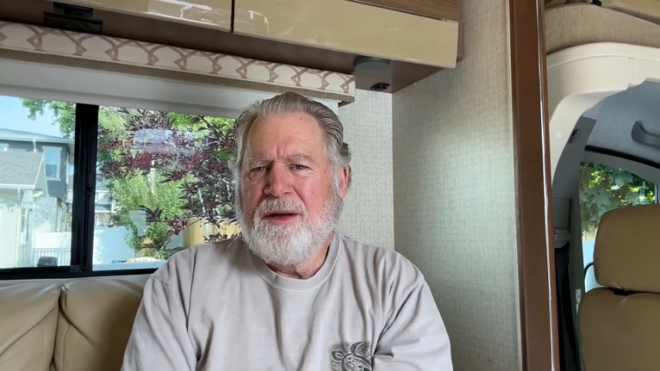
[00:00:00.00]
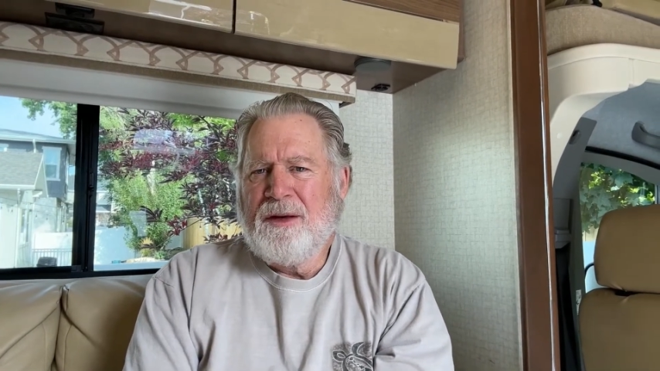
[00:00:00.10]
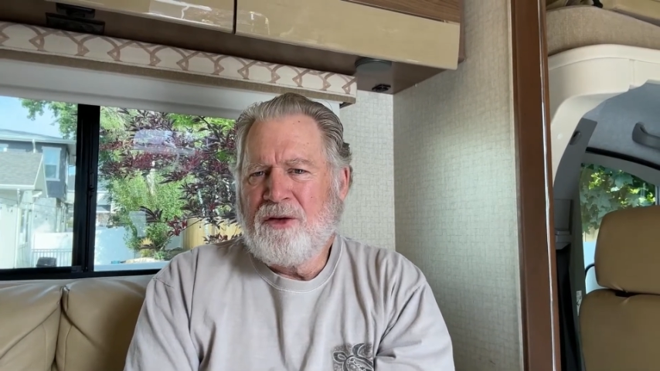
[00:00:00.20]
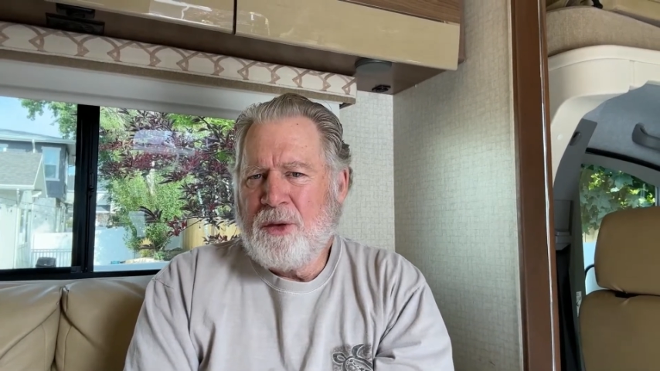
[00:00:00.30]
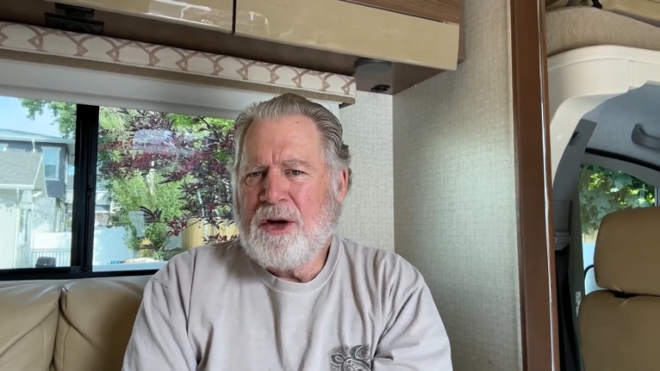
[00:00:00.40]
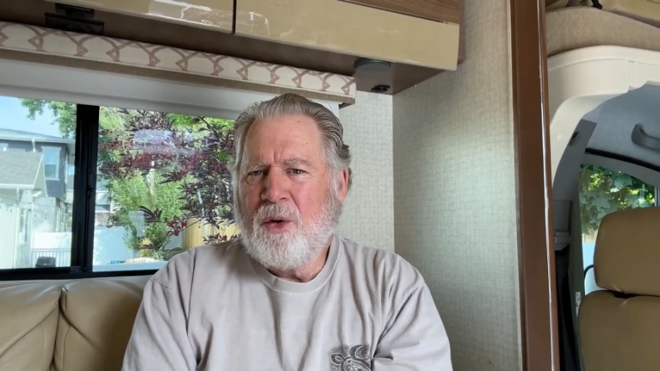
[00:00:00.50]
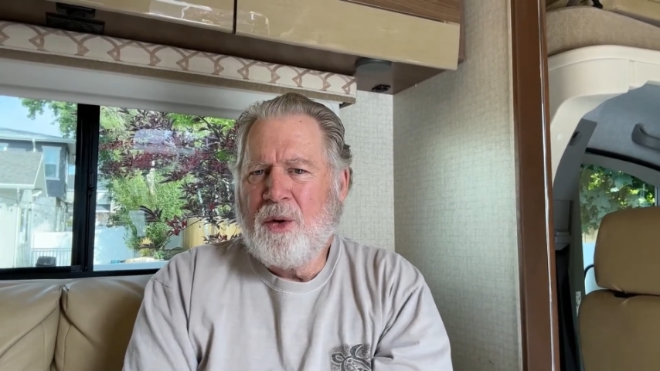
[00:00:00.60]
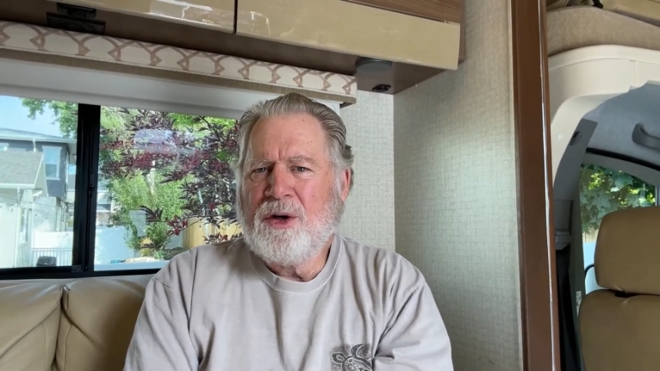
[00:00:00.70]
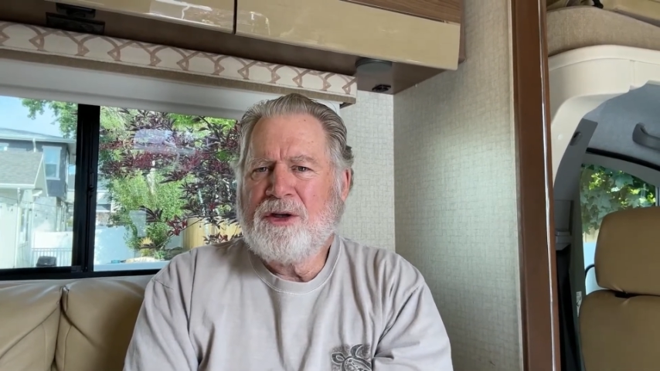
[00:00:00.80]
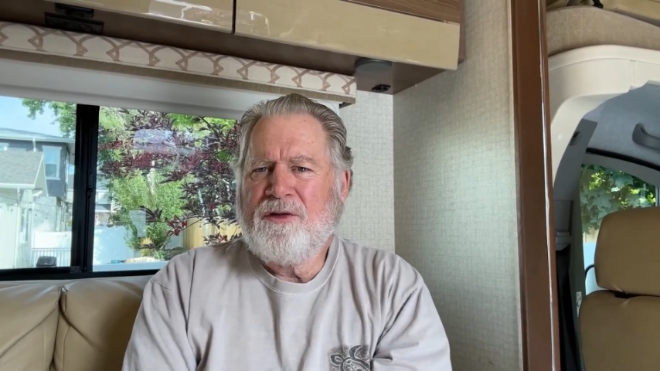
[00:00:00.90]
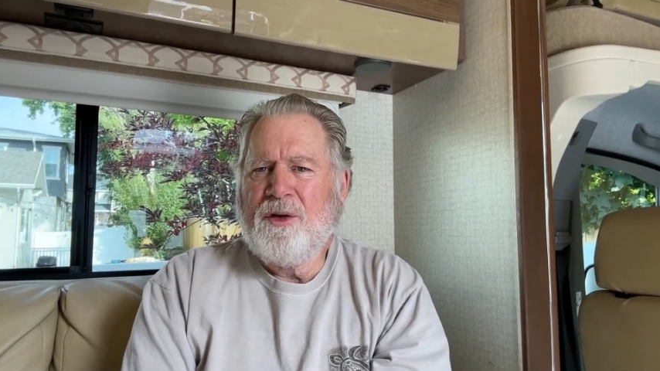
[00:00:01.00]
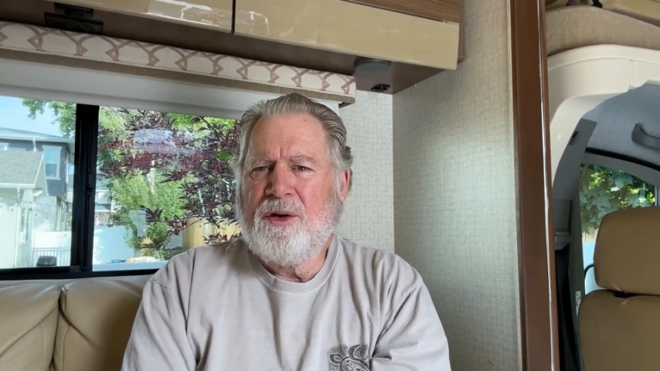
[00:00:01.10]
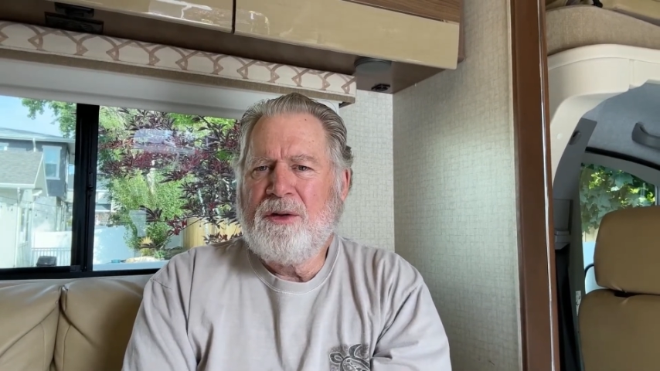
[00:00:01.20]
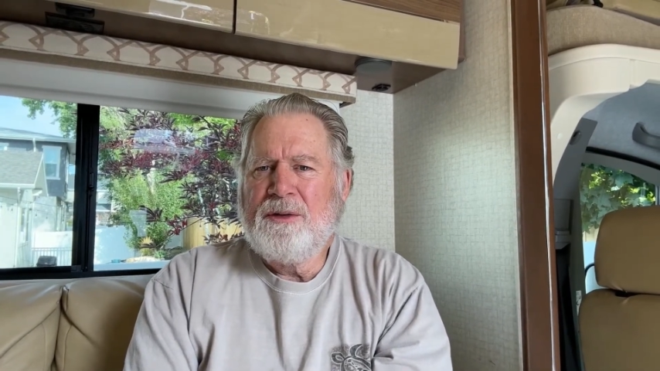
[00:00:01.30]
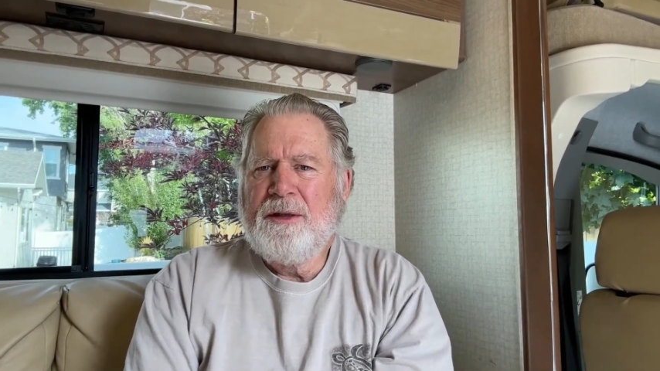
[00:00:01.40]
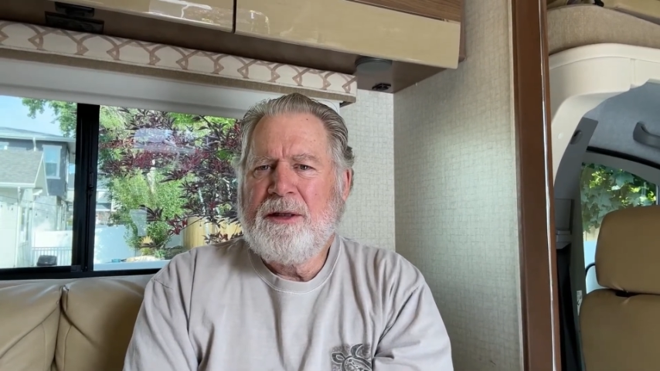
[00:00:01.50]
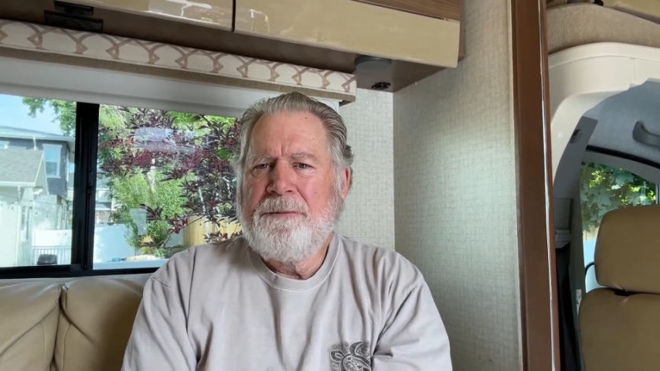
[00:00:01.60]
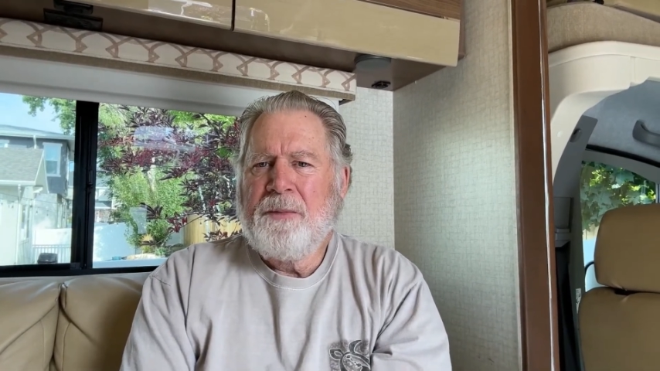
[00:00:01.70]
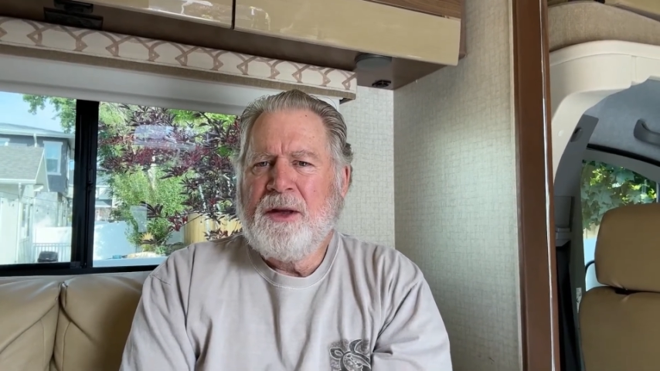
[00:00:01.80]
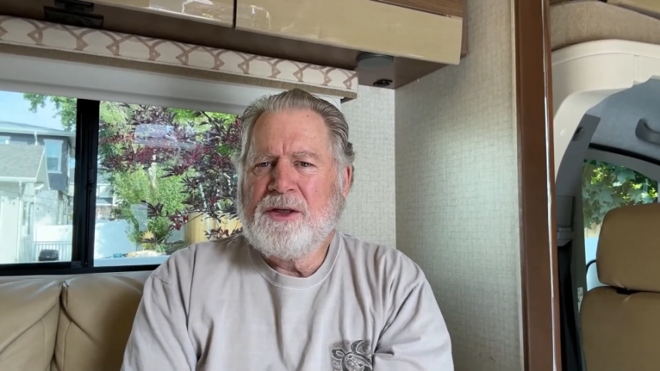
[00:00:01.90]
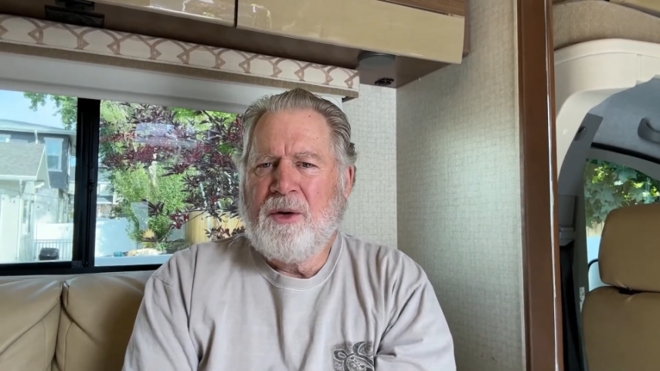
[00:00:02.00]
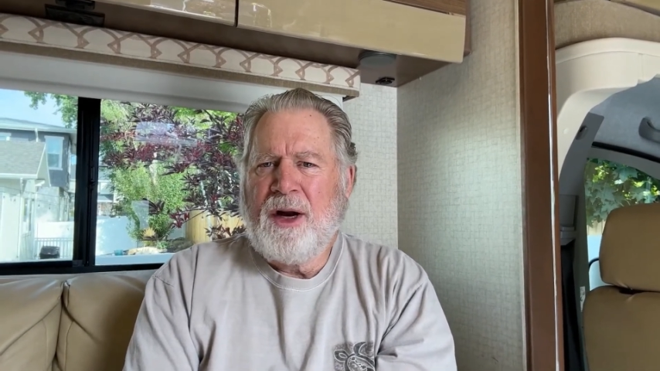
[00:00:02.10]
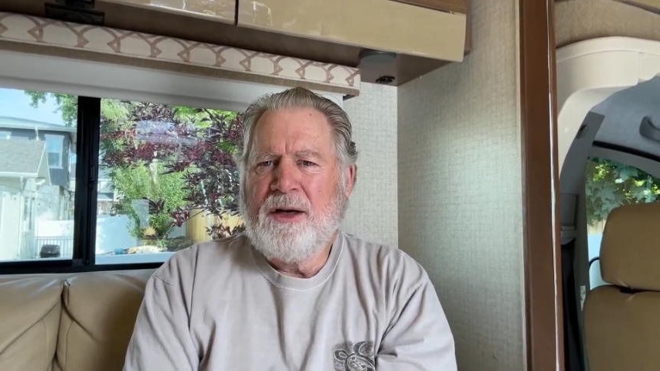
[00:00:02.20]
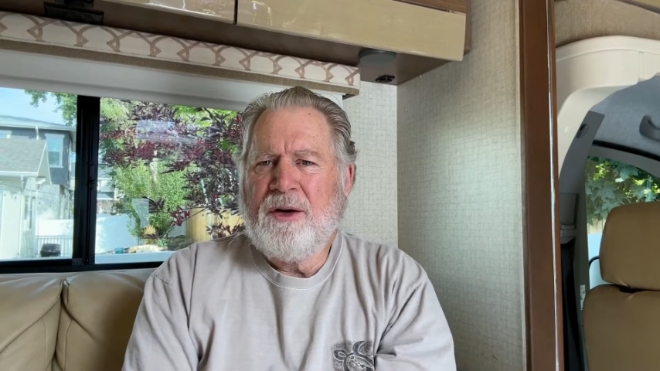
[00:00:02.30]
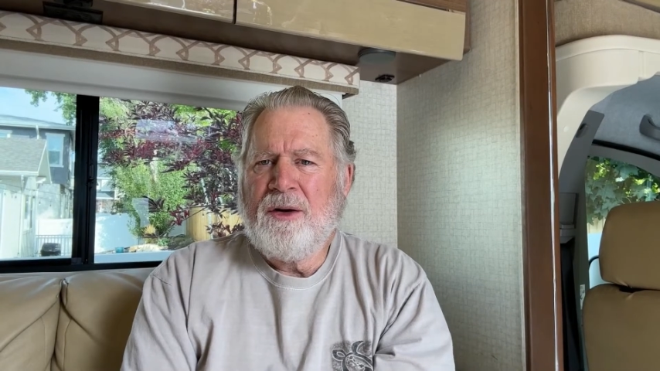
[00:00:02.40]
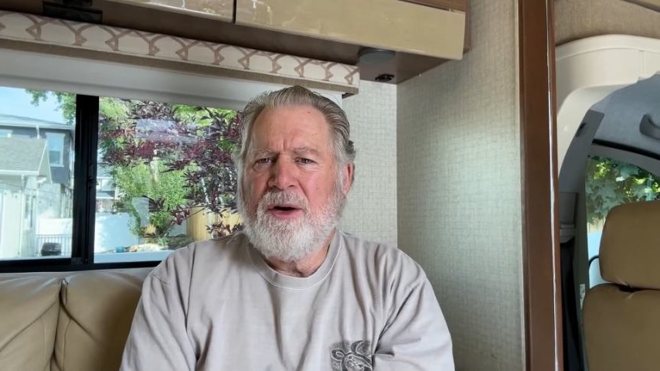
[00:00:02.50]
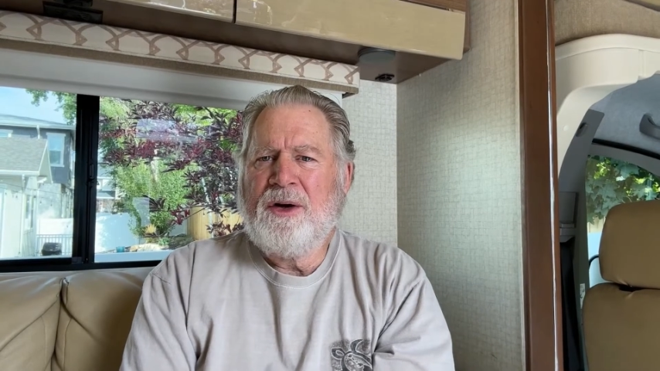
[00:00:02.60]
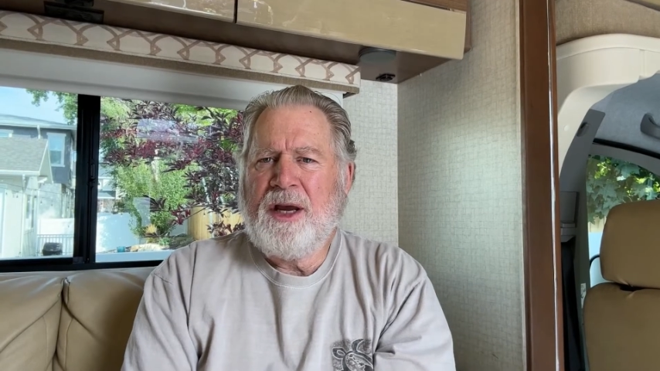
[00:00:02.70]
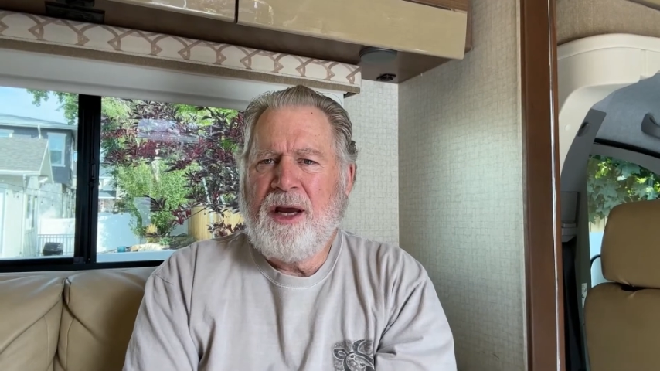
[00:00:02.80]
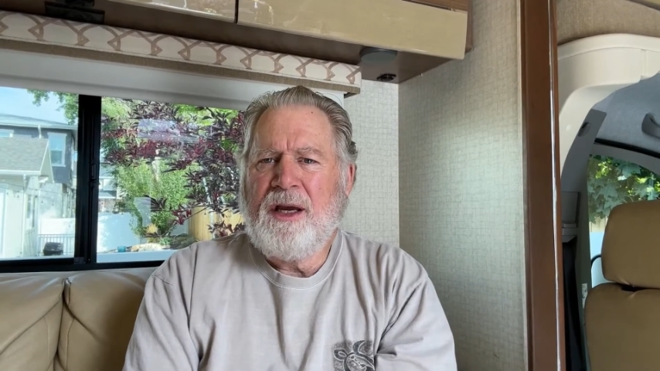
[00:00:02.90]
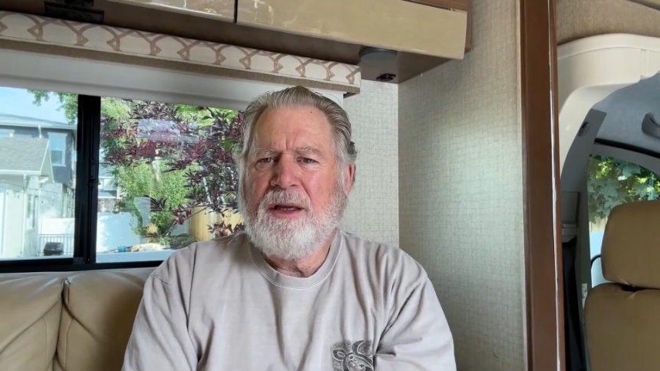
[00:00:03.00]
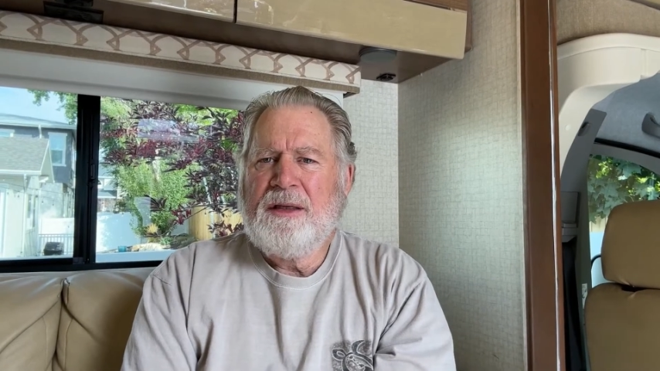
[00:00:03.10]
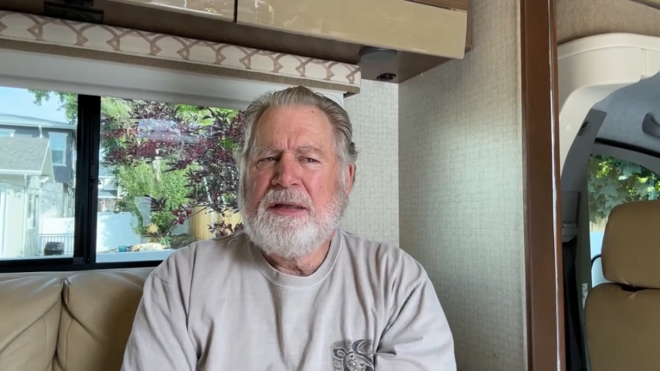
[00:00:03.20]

3/4 full, so I know, okay,